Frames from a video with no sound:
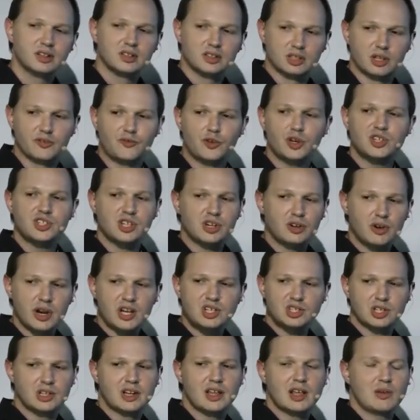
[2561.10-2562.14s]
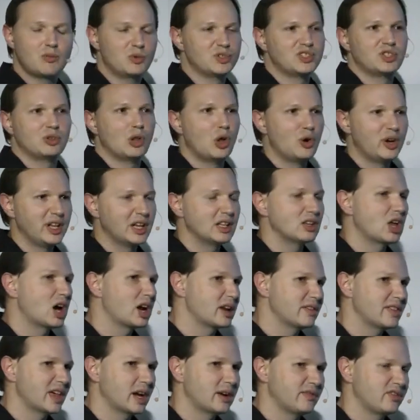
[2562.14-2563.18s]
The first iteration was loading a lot
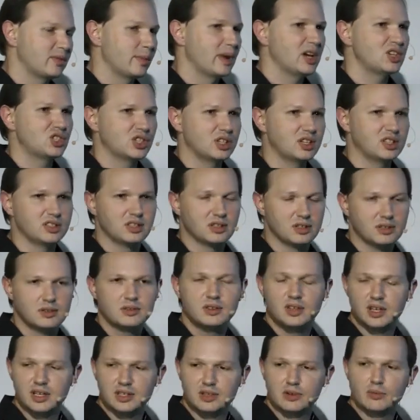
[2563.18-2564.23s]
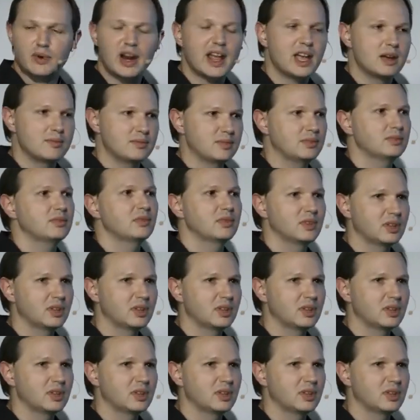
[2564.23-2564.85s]
of that information into RAM,